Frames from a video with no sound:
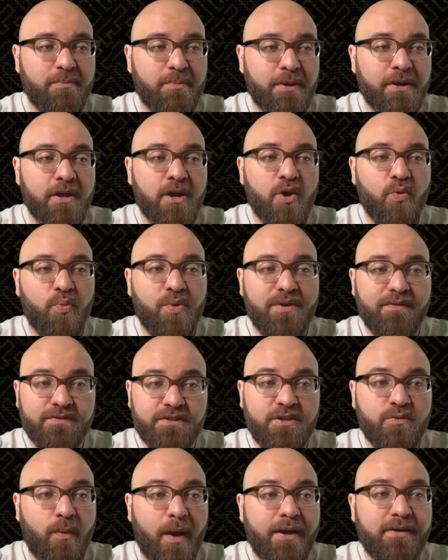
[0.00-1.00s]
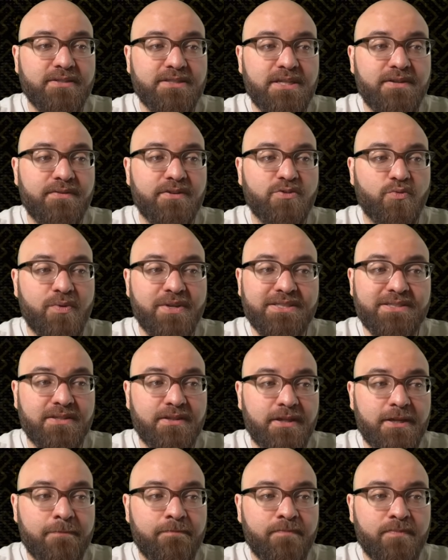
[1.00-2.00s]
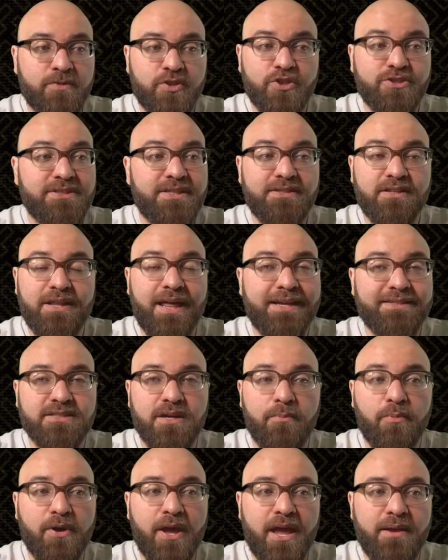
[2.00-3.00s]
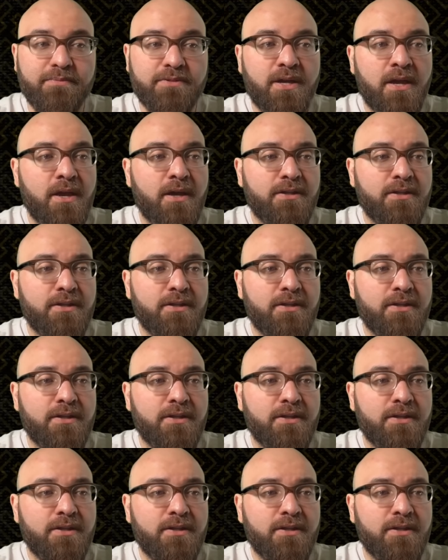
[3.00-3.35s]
but we have seen wide receivers recently, just in the last couple games,